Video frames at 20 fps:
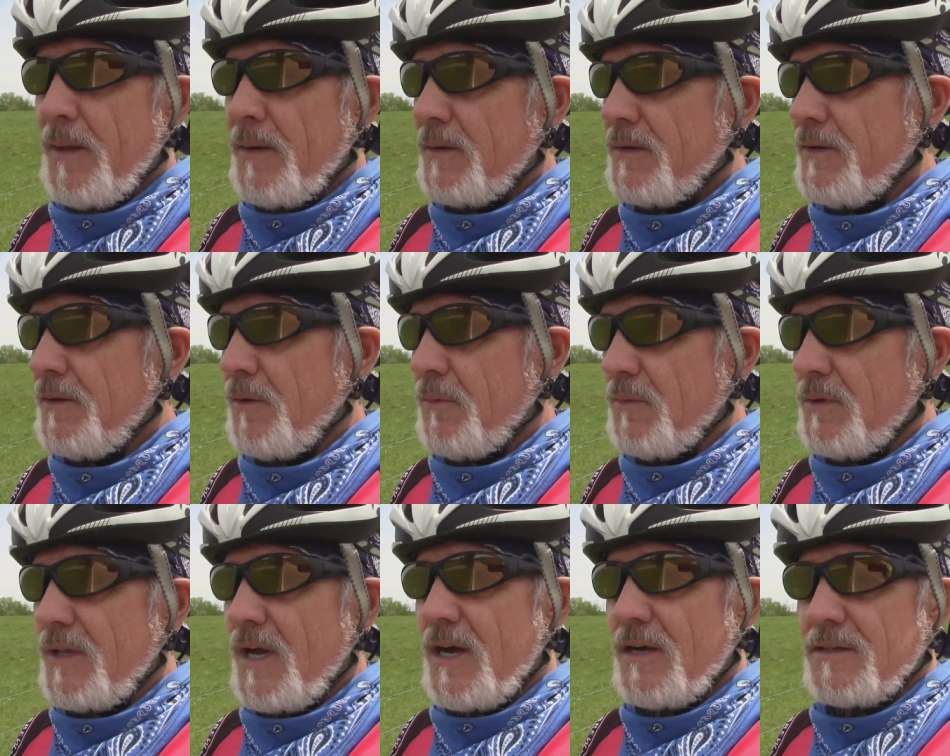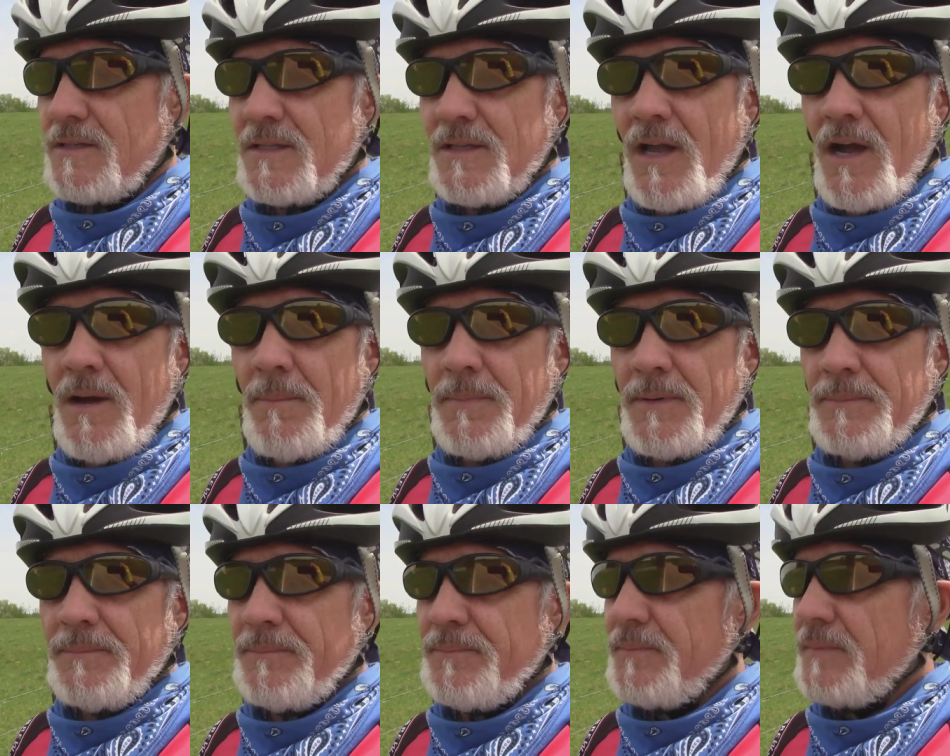you know, without
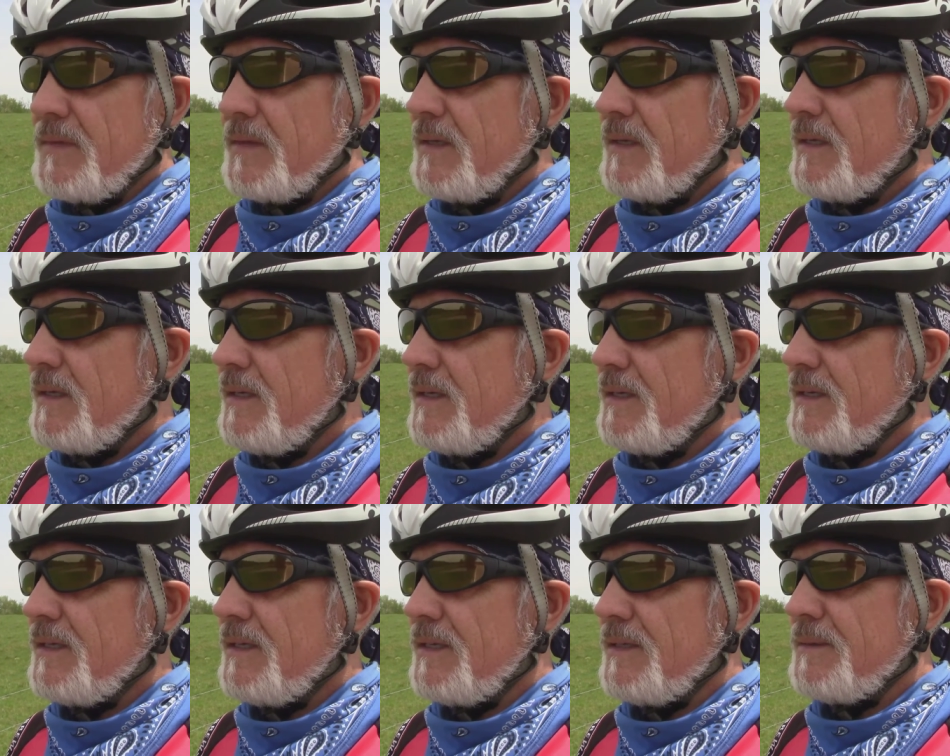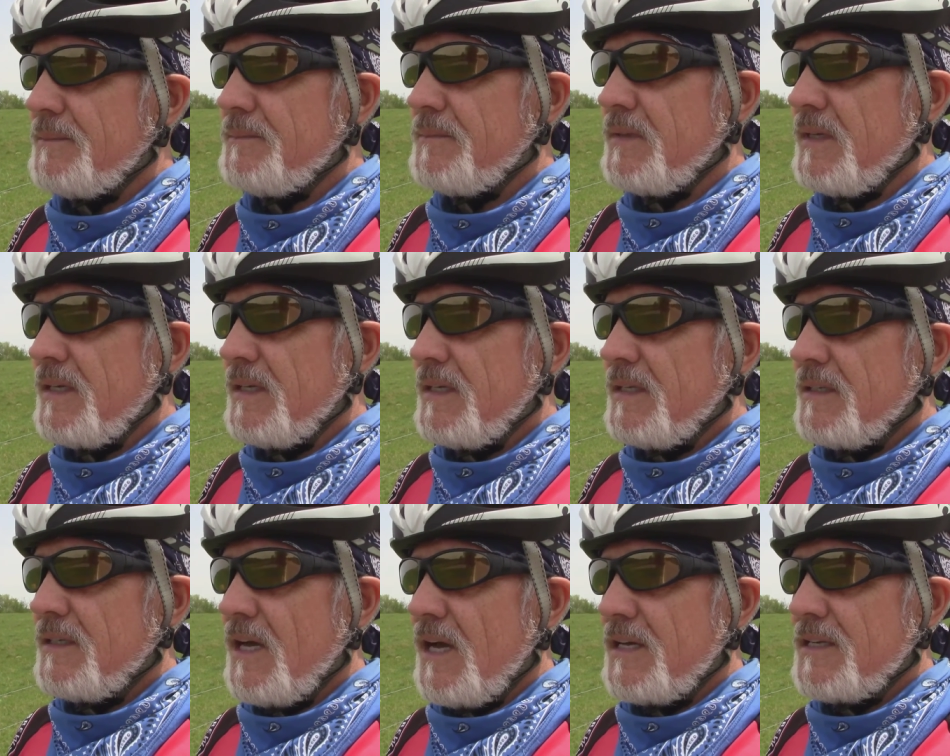stopping. And
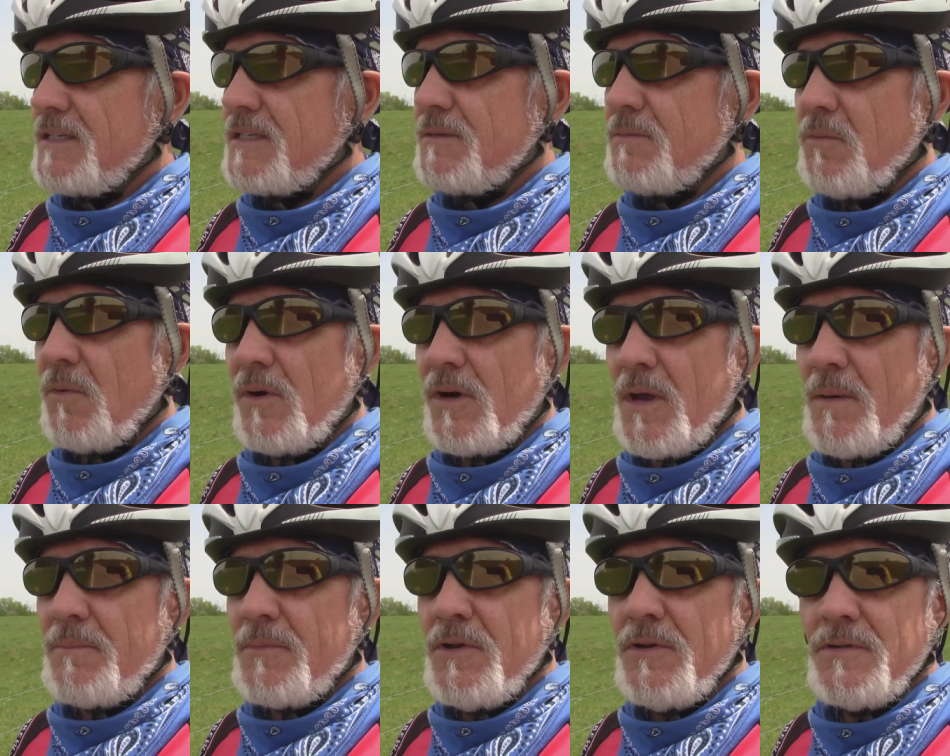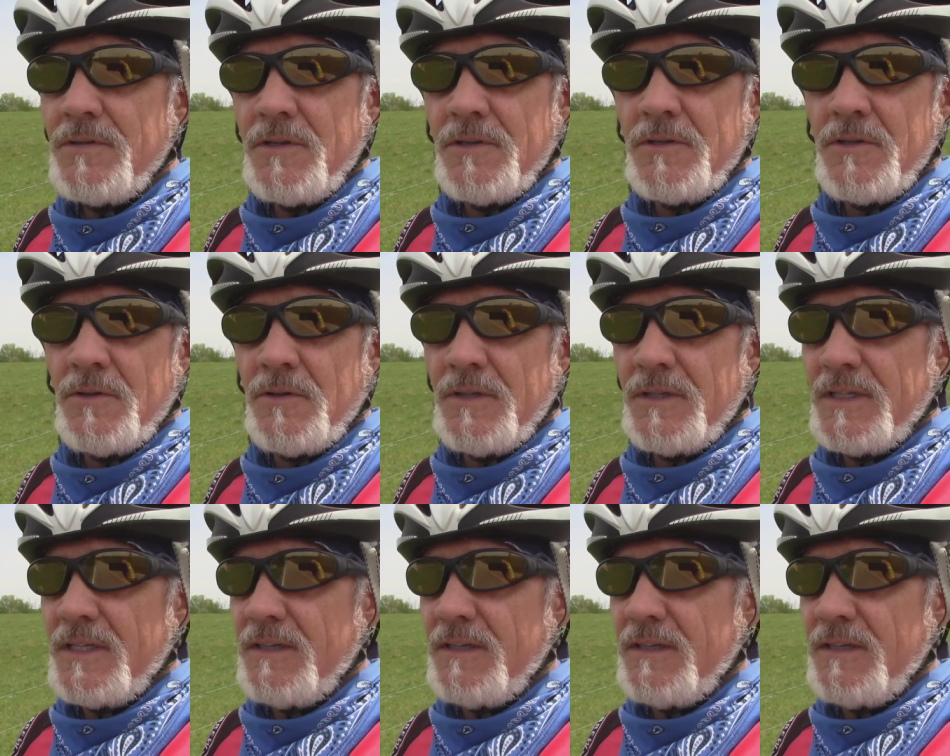that's what I'm used to doing,